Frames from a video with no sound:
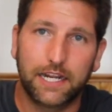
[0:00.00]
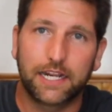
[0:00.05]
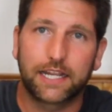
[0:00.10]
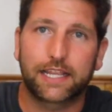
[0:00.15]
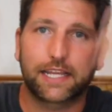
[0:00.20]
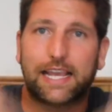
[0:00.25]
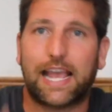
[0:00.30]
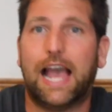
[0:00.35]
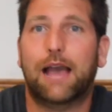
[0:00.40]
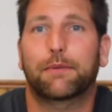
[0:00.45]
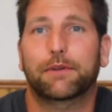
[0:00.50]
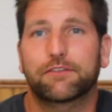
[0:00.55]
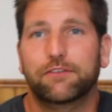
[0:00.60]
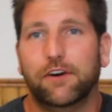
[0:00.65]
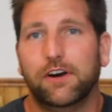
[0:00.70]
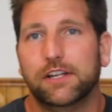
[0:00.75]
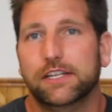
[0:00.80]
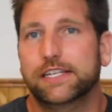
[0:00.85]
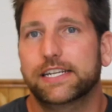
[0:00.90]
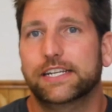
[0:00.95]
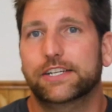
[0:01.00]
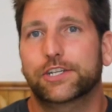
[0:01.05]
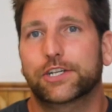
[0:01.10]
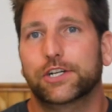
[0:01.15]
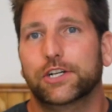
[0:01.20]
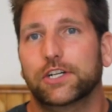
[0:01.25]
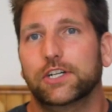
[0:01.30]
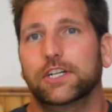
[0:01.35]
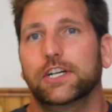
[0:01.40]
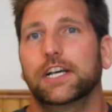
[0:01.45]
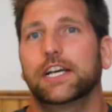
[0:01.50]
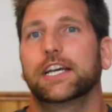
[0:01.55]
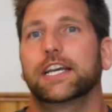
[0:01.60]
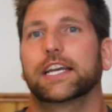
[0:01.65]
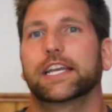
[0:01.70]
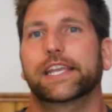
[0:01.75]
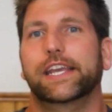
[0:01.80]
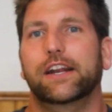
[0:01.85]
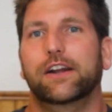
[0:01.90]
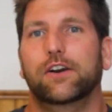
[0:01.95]
the Comic Vault Digital,
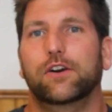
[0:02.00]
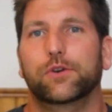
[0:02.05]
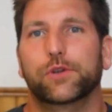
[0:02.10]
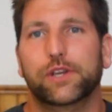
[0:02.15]
you know,